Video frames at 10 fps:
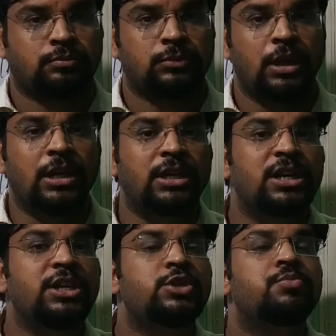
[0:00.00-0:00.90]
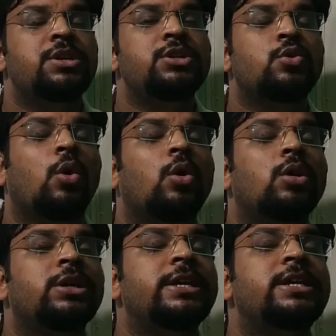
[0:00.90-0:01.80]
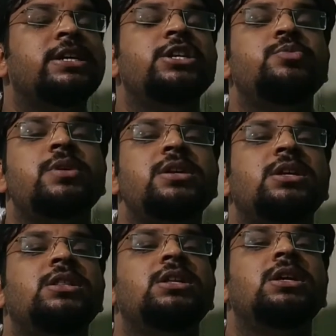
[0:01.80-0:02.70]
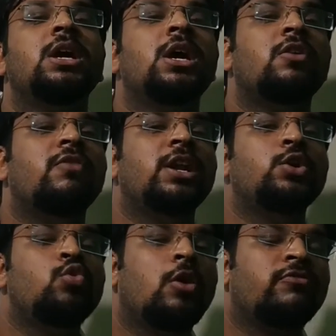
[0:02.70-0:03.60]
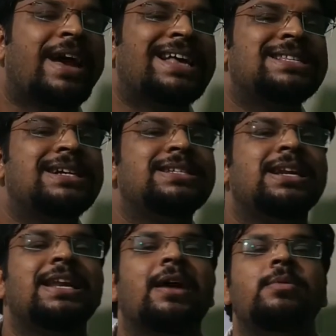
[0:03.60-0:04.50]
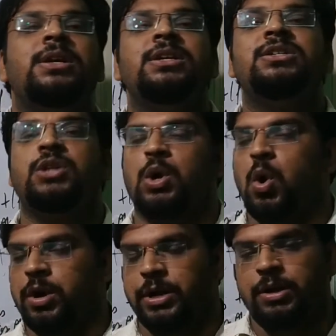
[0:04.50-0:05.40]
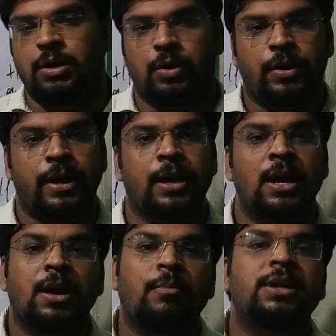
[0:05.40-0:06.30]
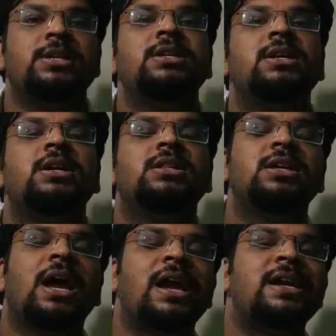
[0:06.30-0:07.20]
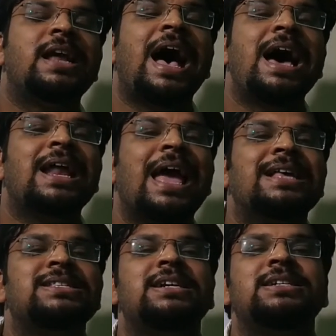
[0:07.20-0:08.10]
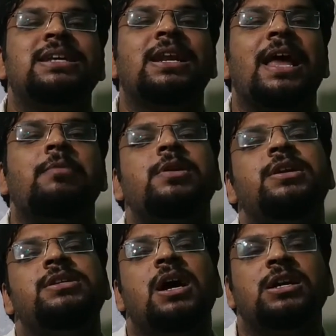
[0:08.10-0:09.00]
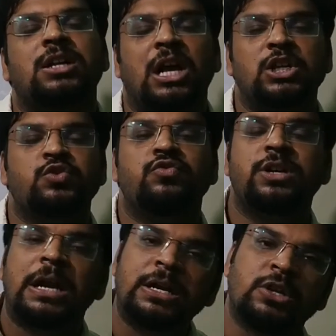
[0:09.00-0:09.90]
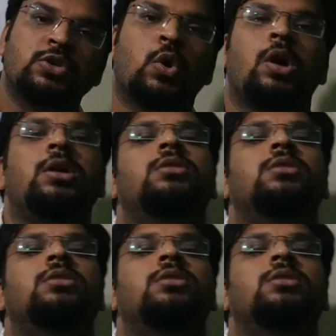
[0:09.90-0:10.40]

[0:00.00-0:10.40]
the increasement or decreasement in the value of assets and liabilities is recorded. Okay, but here the entire assets and liabilities are transferred and dissolved.